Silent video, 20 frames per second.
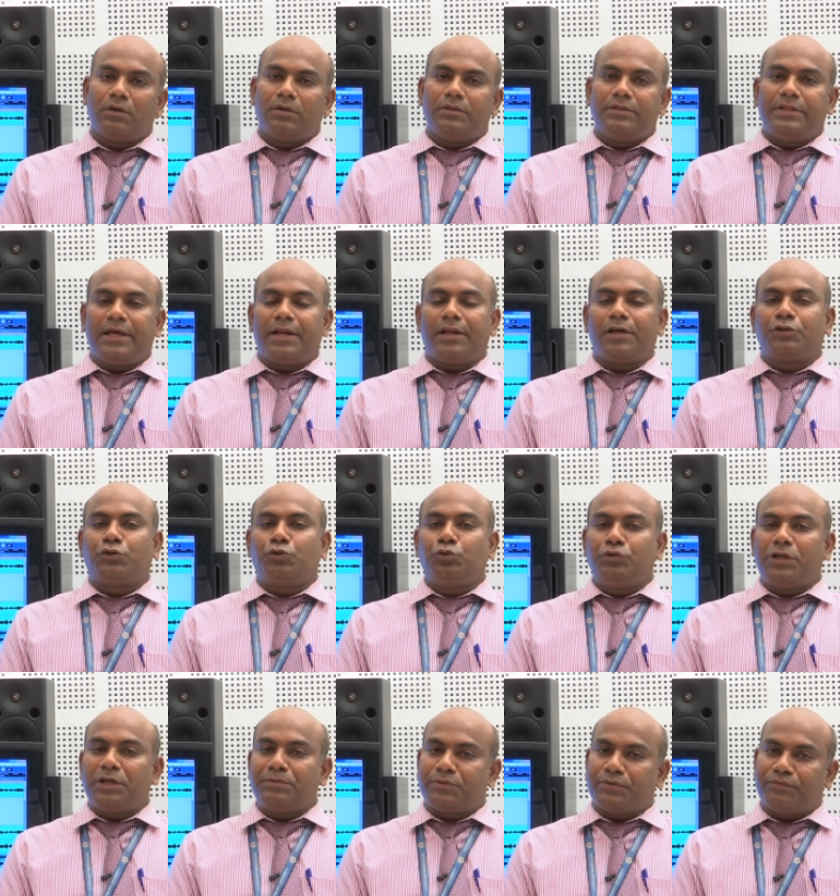There are two
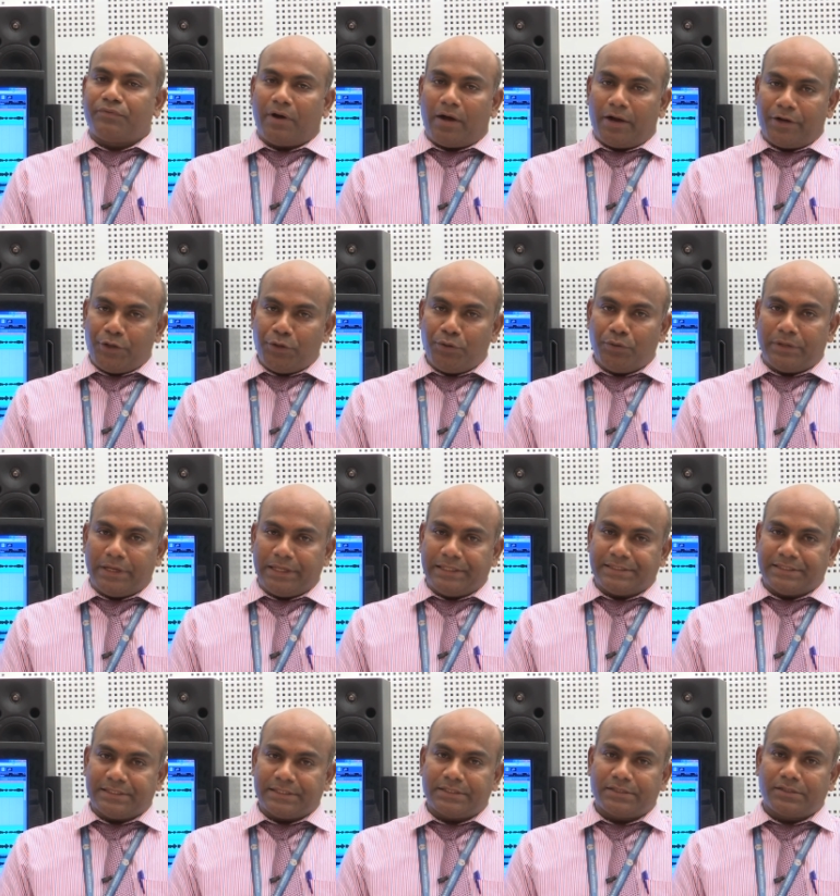types of audio
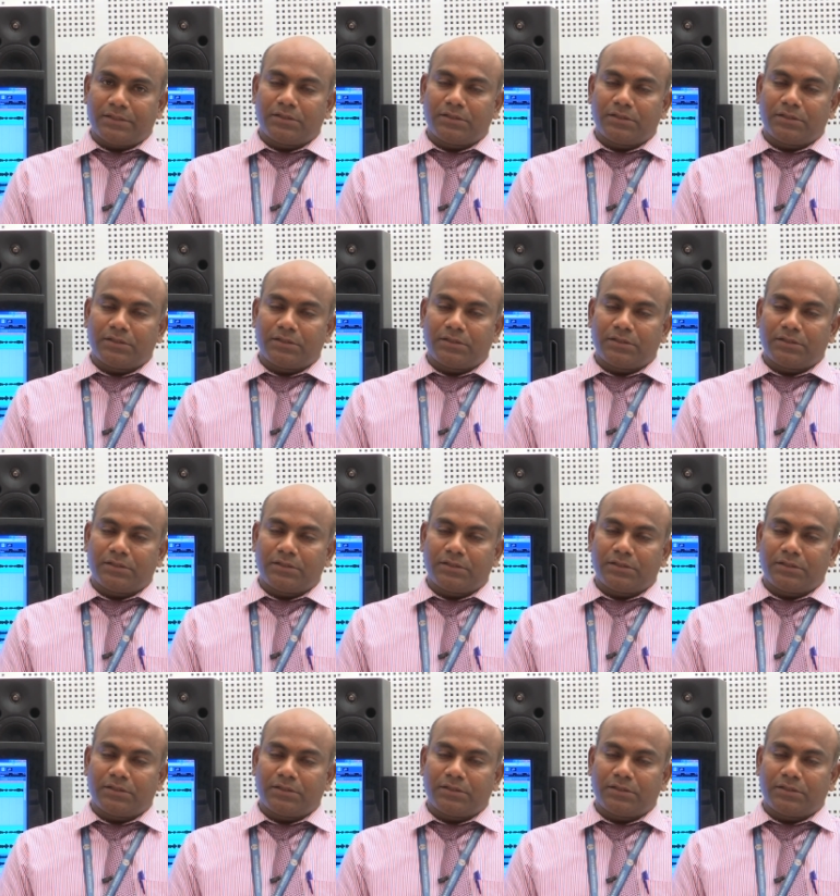equalizer.